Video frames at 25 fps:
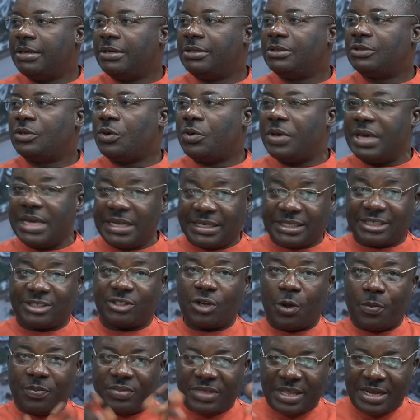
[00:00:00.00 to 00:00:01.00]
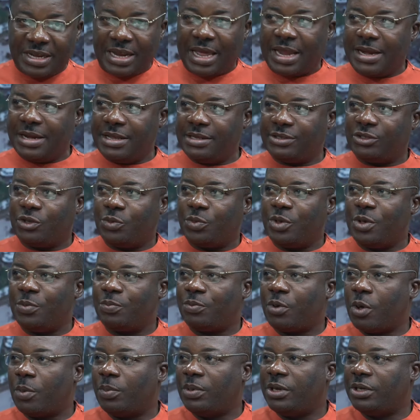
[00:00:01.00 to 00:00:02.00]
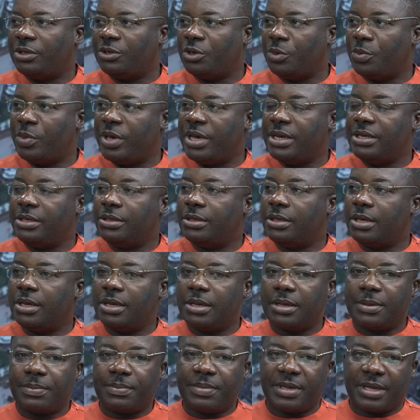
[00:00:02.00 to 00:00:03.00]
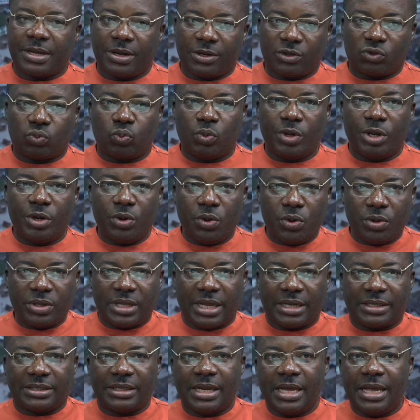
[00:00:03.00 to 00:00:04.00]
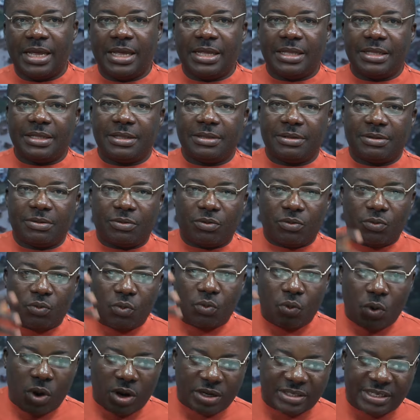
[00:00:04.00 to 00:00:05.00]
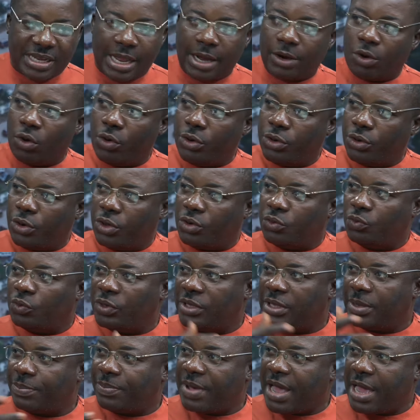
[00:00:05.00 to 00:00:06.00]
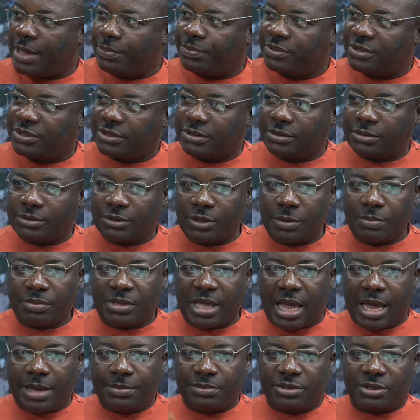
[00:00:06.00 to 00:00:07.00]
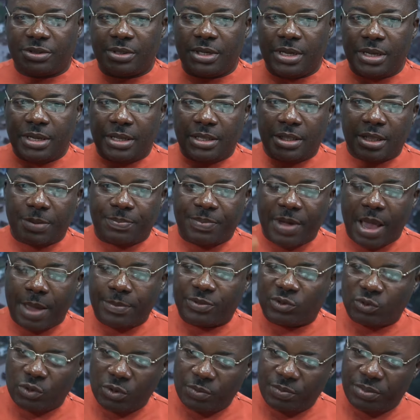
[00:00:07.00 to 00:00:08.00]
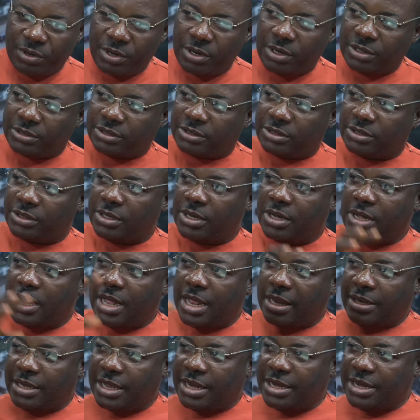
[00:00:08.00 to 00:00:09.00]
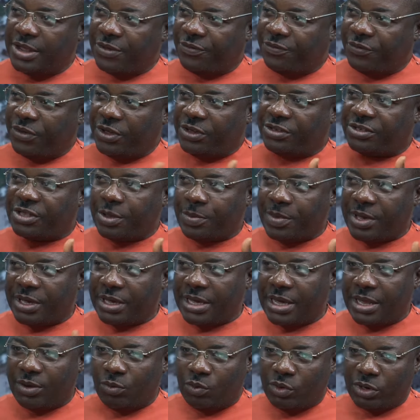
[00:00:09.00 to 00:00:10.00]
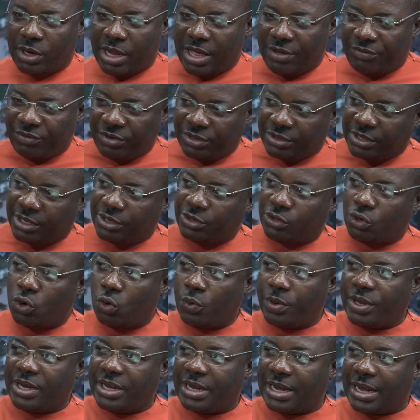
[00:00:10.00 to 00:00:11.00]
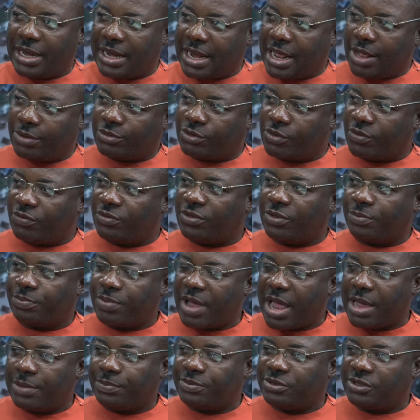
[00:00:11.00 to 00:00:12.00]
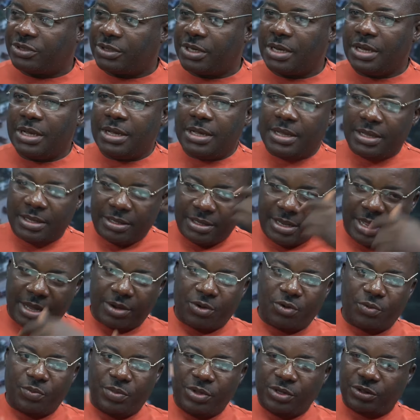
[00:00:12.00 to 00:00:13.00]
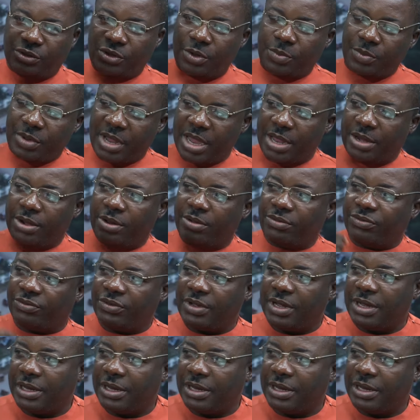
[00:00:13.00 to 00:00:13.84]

So it's something that needs to be in public domain, because we know that the works are going on with the pipes. Sometimes the pipes will burst and then they fix them again. With everything going in and out of the pipes, there could be some kind of,